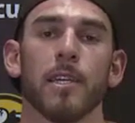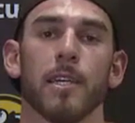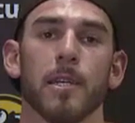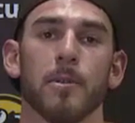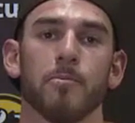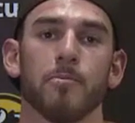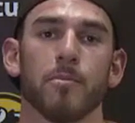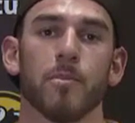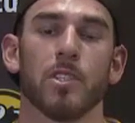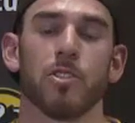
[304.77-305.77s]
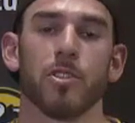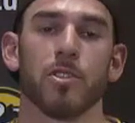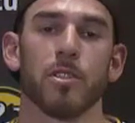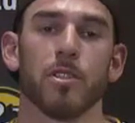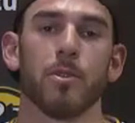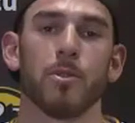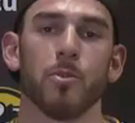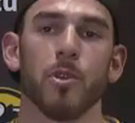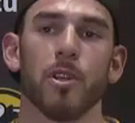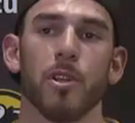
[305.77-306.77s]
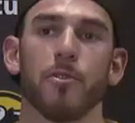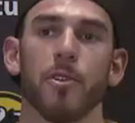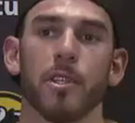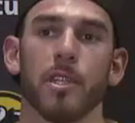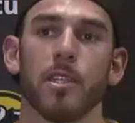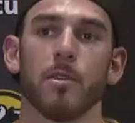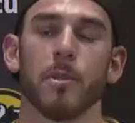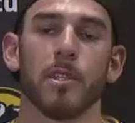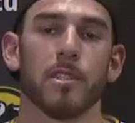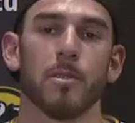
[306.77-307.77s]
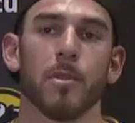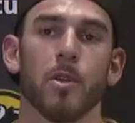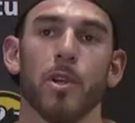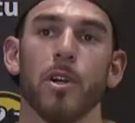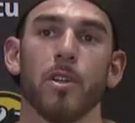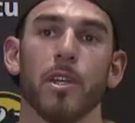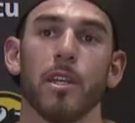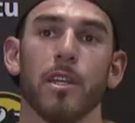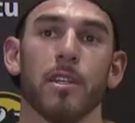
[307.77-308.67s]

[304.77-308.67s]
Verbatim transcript: Um, it's just, it was really good for the team, and it's something that we all needed.